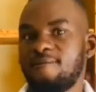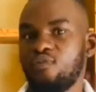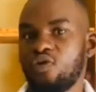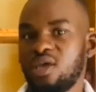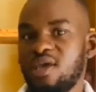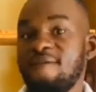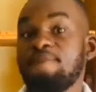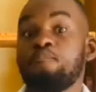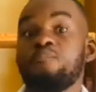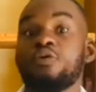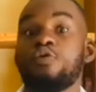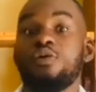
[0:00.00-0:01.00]
okay,
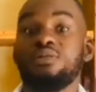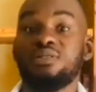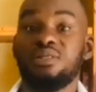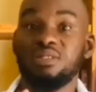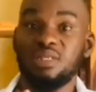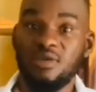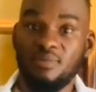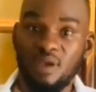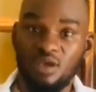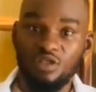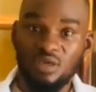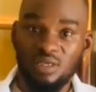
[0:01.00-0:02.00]
because it is
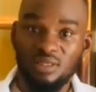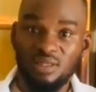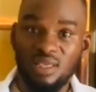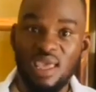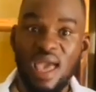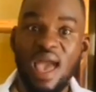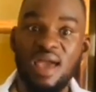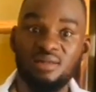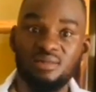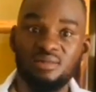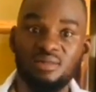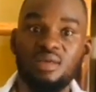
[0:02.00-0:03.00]
emergency,
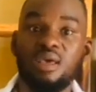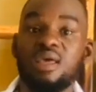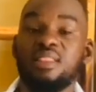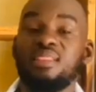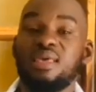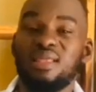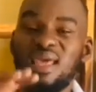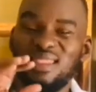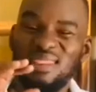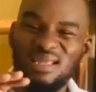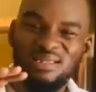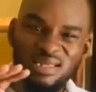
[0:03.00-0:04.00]
and
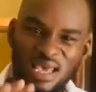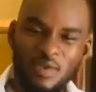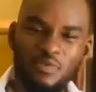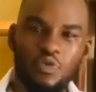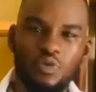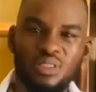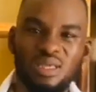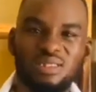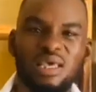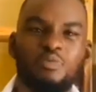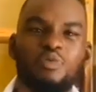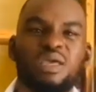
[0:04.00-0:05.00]
the time
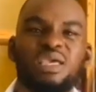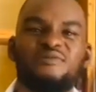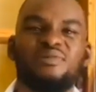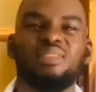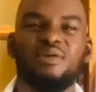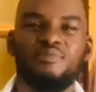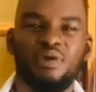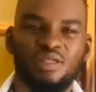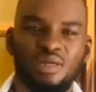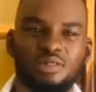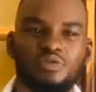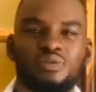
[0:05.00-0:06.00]
you are giving the
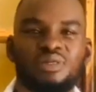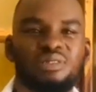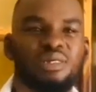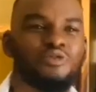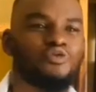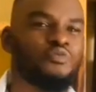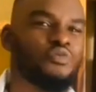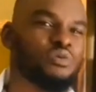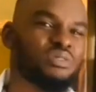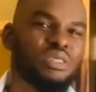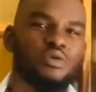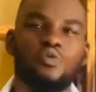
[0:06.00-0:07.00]
patients to listen to
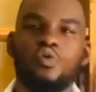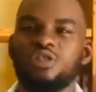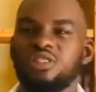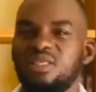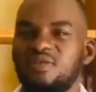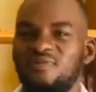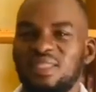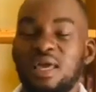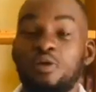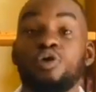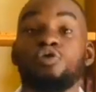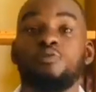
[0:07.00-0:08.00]
music, watch TV, they
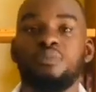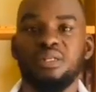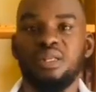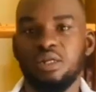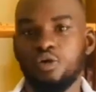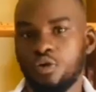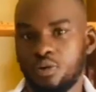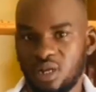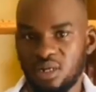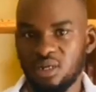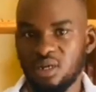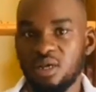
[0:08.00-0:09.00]
are going to be dead
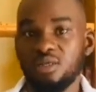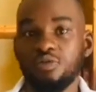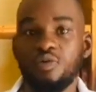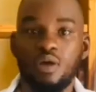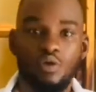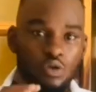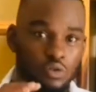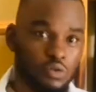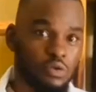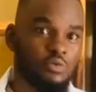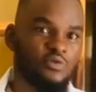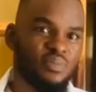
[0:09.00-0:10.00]
already. So you are going to
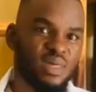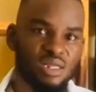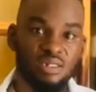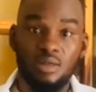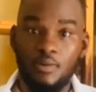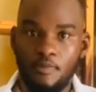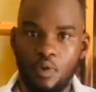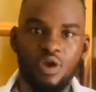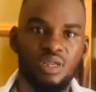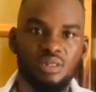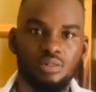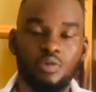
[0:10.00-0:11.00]
remove that
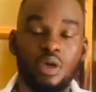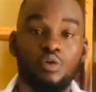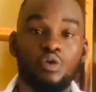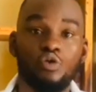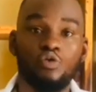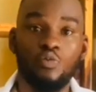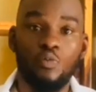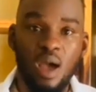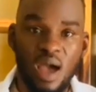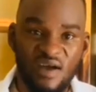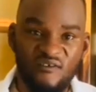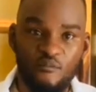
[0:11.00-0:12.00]
point. So you are going to
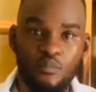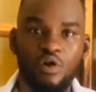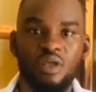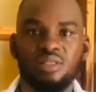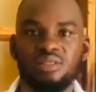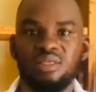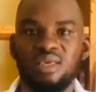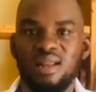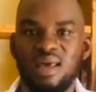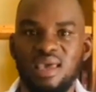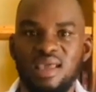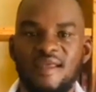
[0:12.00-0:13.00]
have points here
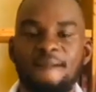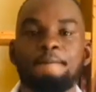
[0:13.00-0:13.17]
like